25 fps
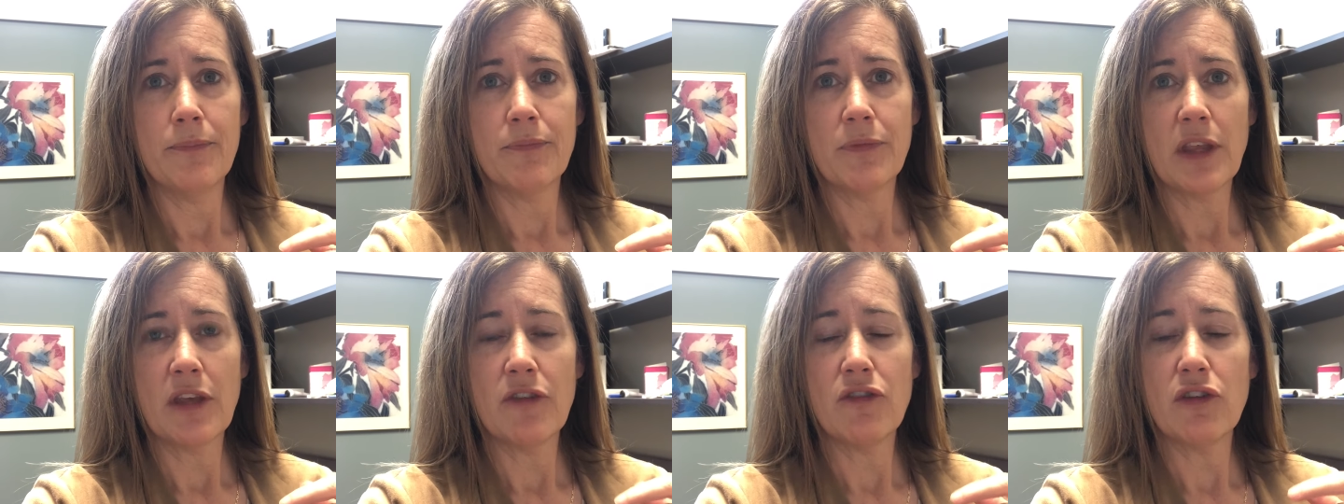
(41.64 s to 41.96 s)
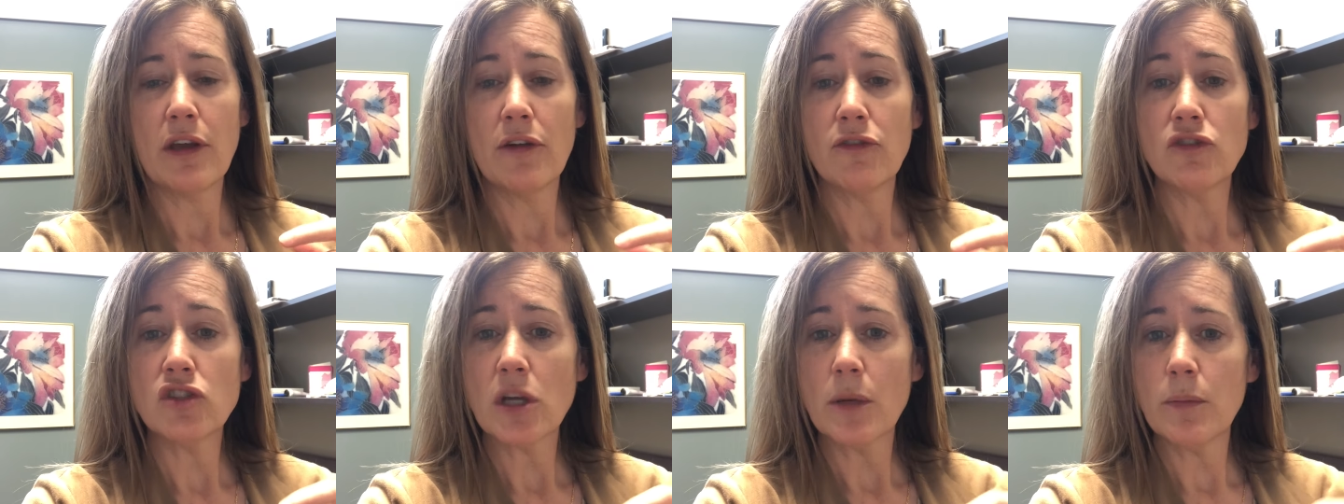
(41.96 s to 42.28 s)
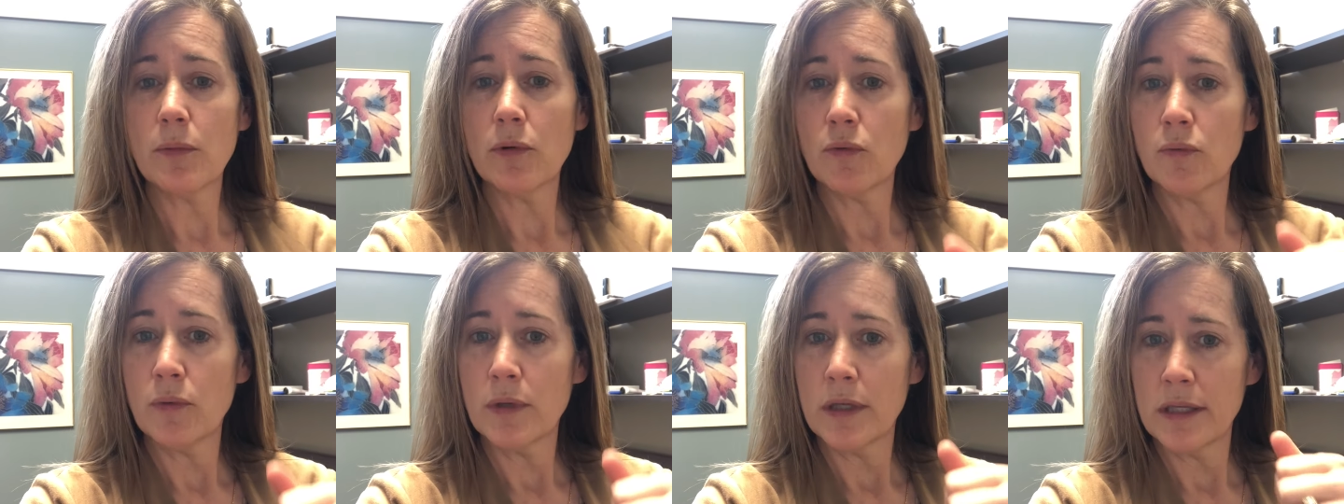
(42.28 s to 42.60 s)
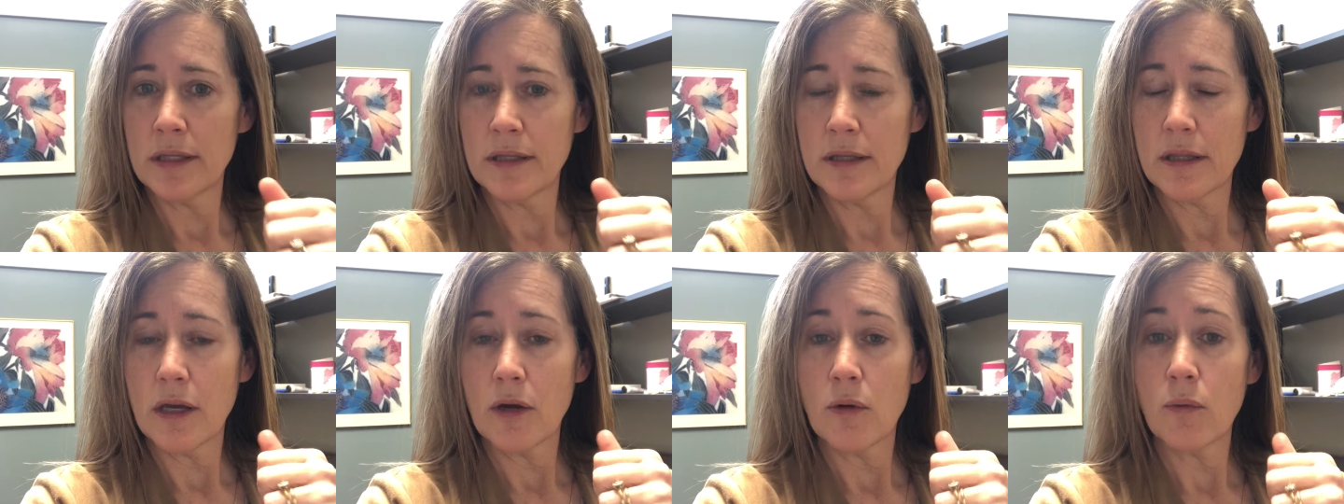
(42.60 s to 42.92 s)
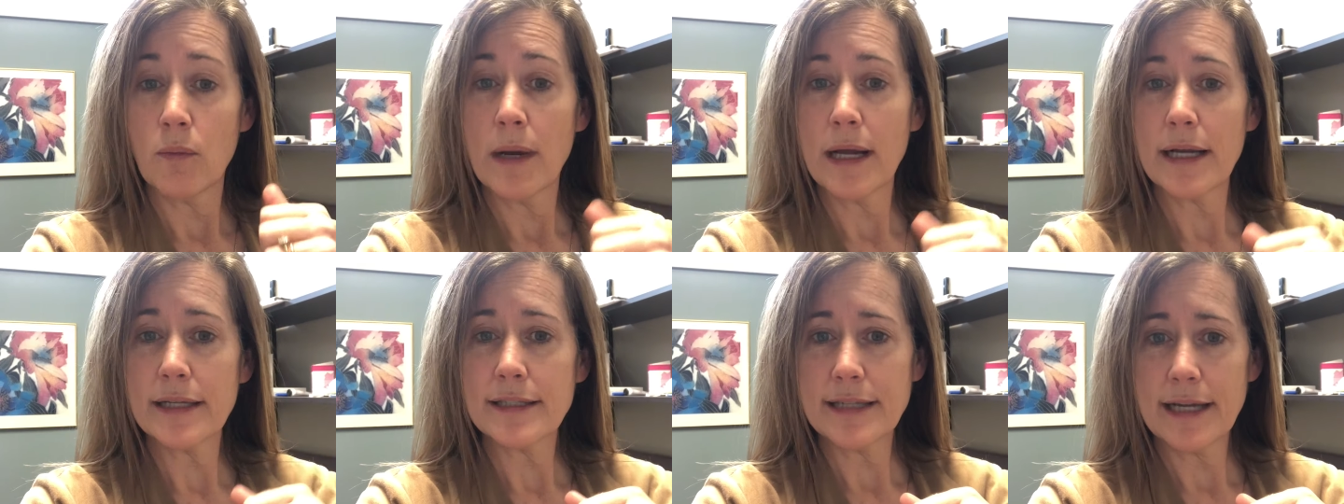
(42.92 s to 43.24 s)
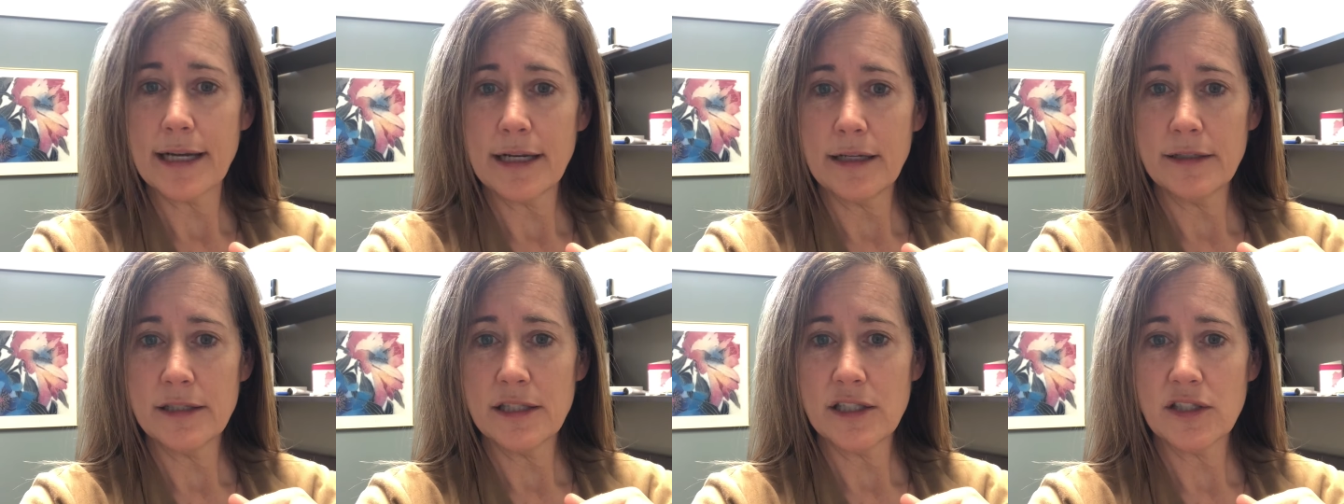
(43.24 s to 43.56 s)
if you have trouble with
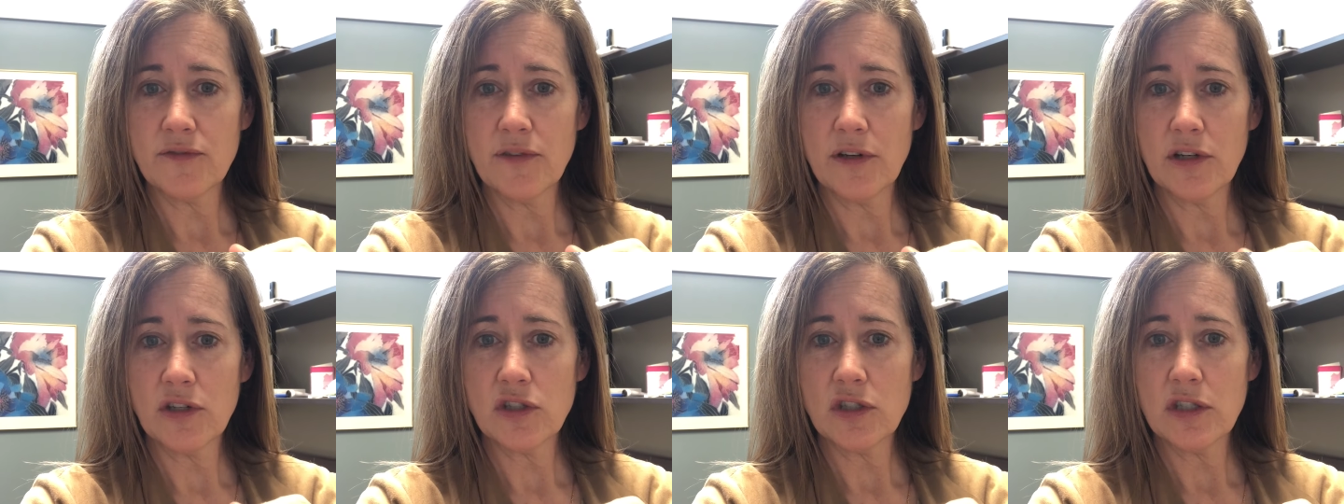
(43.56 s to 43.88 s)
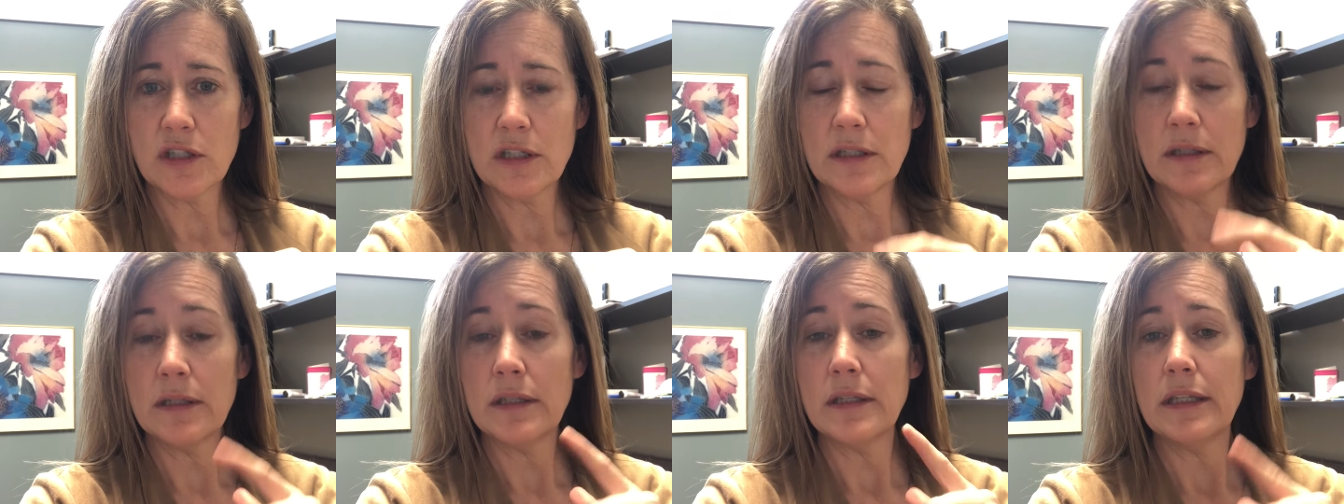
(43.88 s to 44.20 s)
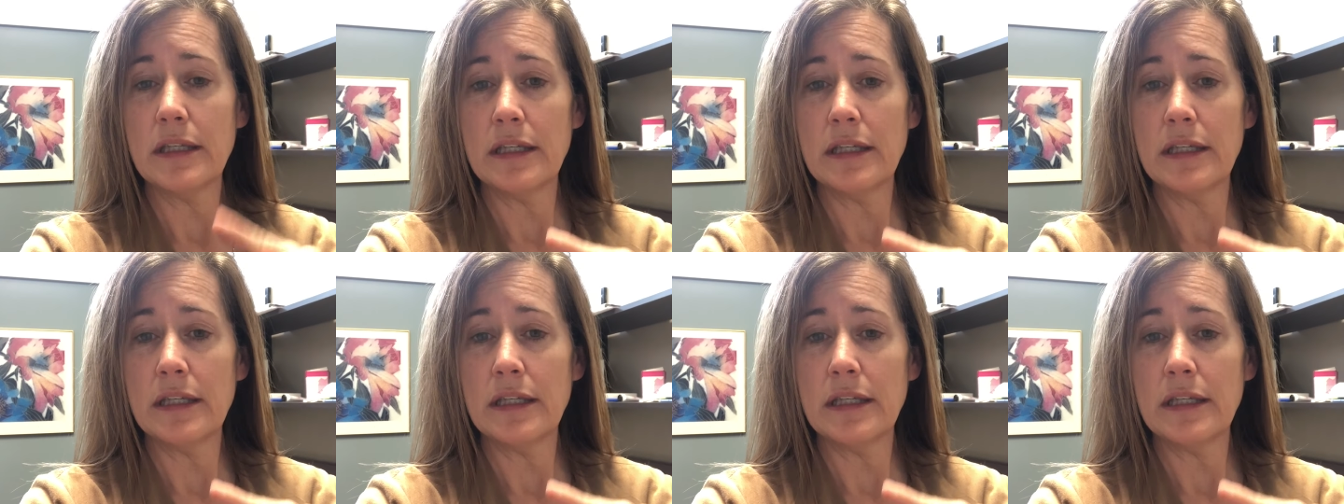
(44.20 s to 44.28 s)
erectile dysfunction,